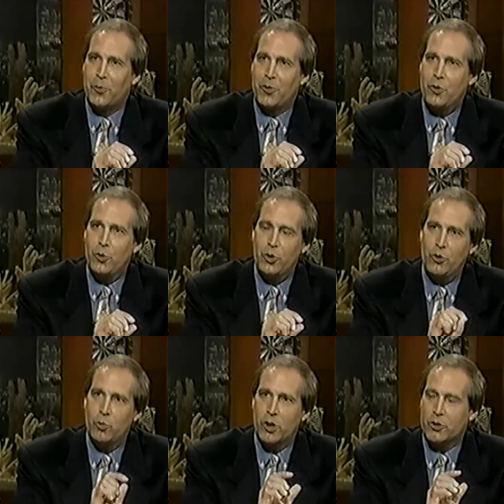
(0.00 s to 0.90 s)
you
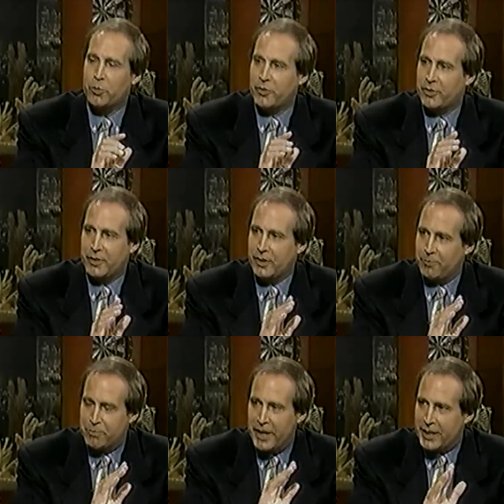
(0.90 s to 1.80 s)
you worked with
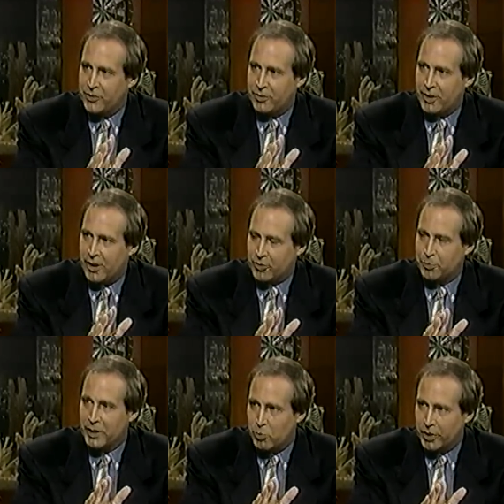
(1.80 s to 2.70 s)
many stars,
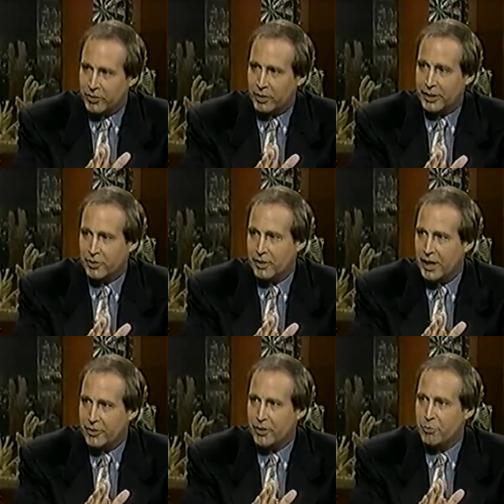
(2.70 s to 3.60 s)
big ones like
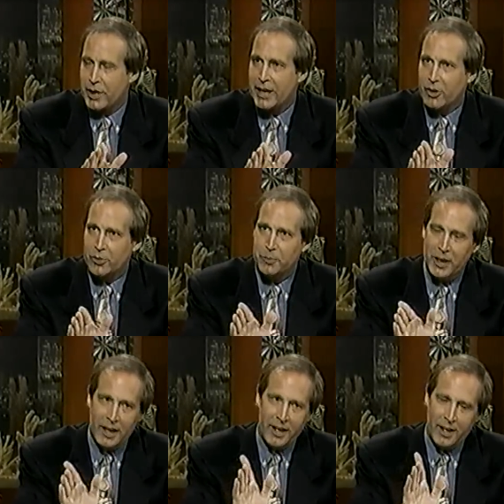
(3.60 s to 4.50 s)
Sinatra and Brando.
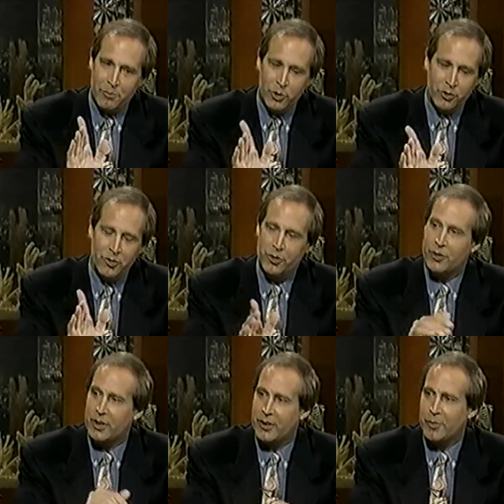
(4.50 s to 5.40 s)
But I, am most yeah.
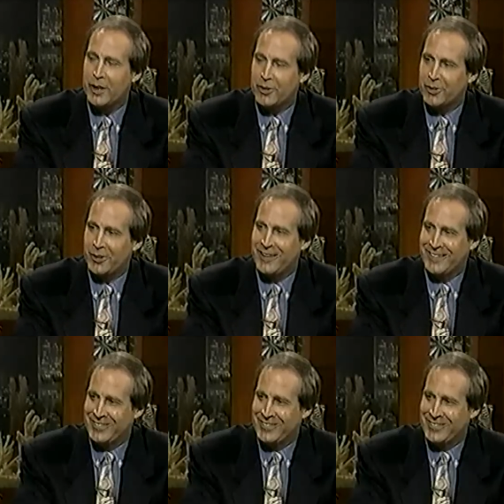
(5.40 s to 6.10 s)
interested to hear about your